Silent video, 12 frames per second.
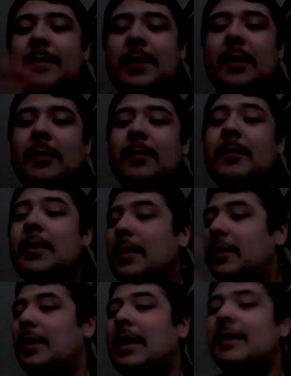So,
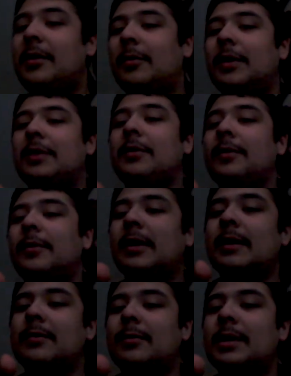you guys know what to do if you
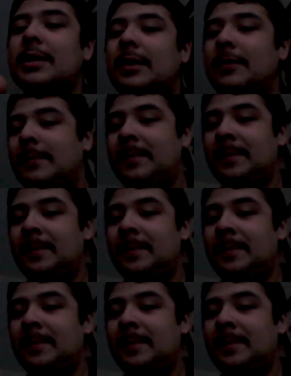guys are watching.